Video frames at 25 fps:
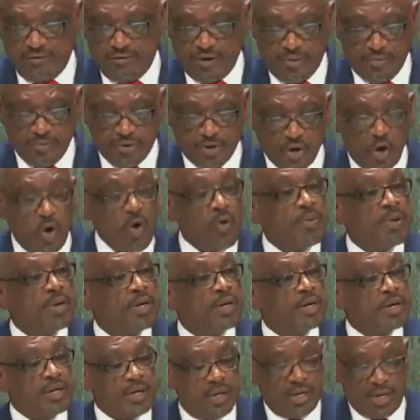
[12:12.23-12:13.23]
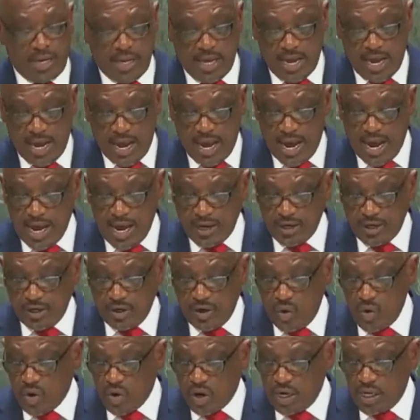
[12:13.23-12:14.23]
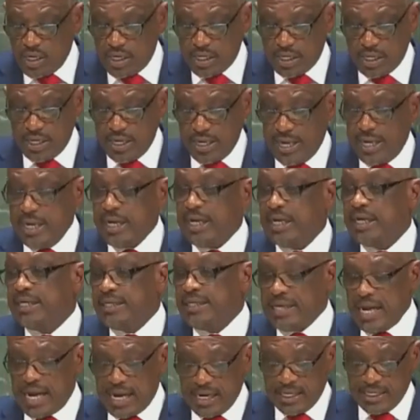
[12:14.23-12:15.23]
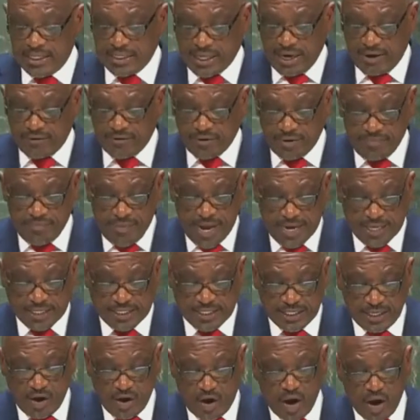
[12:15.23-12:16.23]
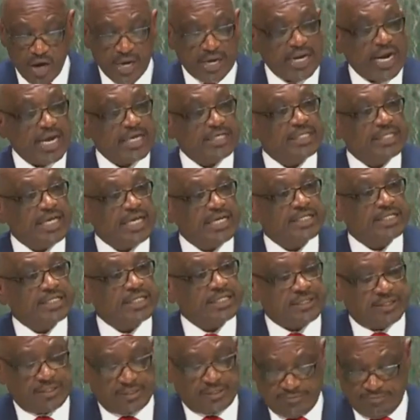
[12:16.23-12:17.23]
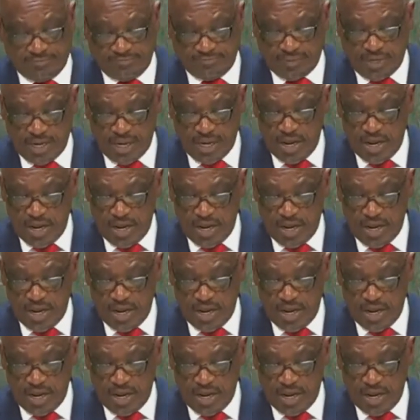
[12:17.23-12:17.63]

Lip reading: from global and local non-governmental organizations,